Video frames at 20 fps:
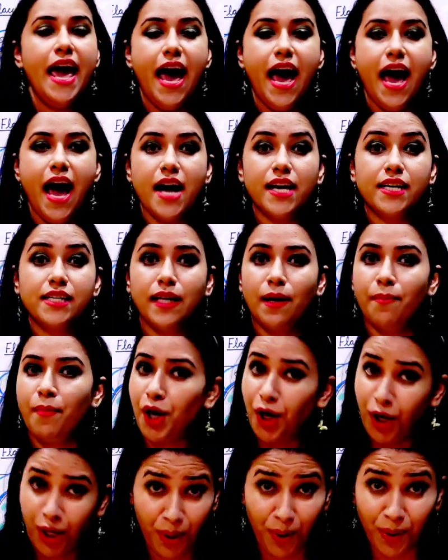And some
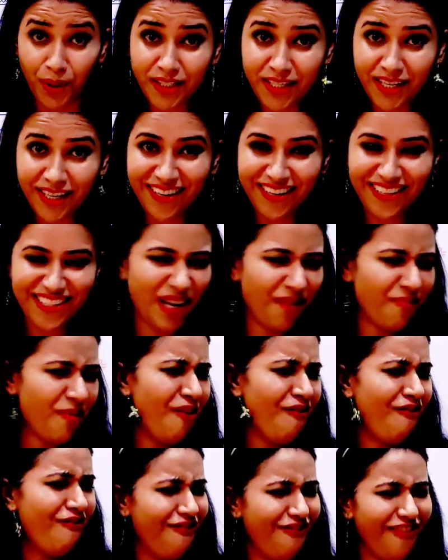are good, some
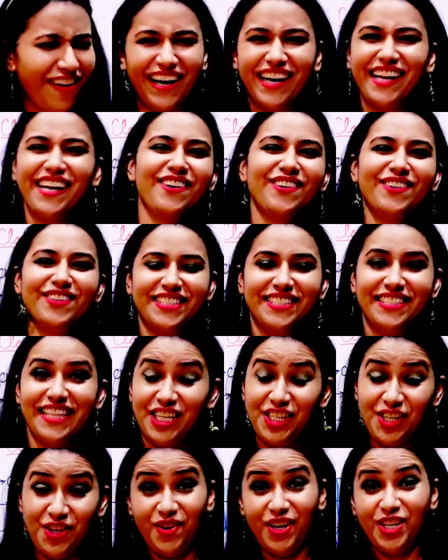are very good
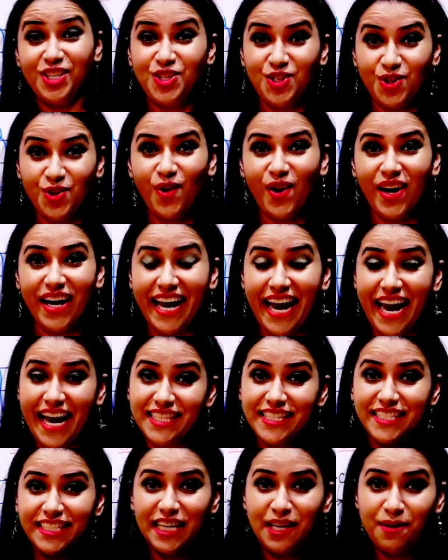that you enjoy
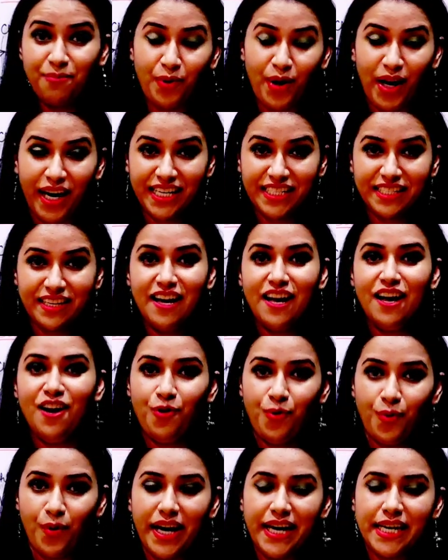and celebrate,
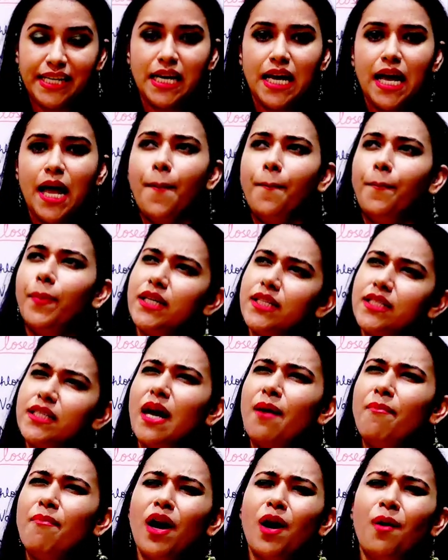right? But
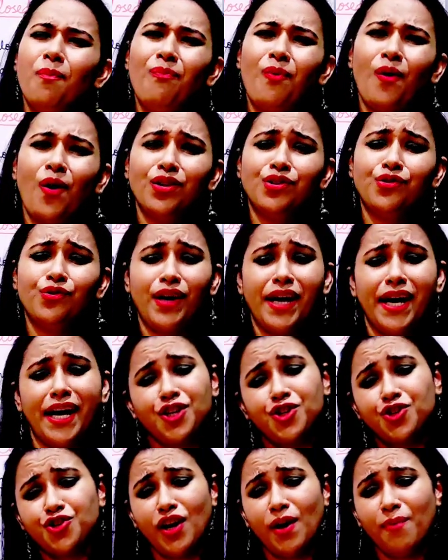some are
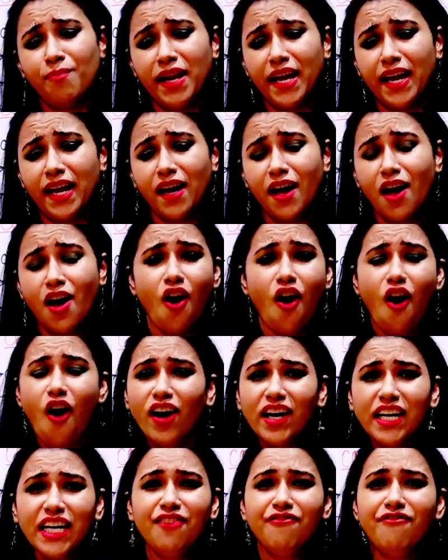bothering, troubling,
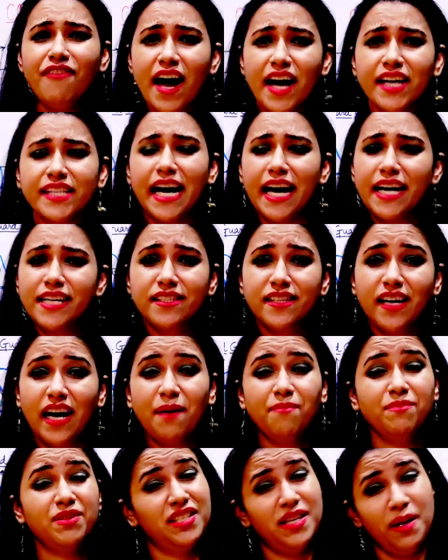or in fact, at
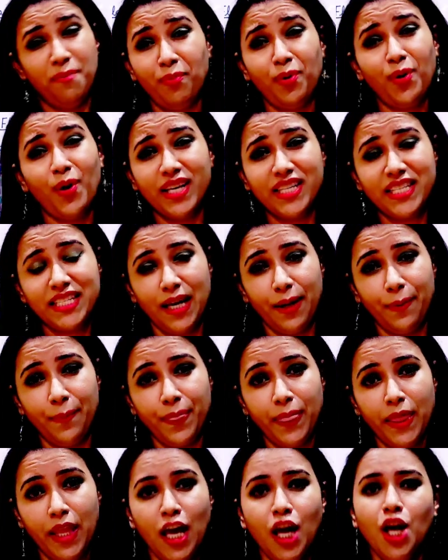times depressing.
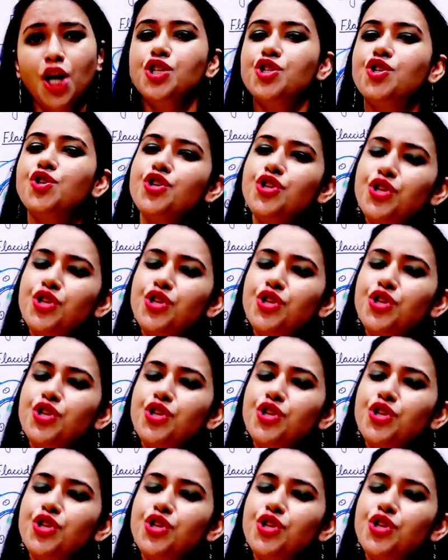Do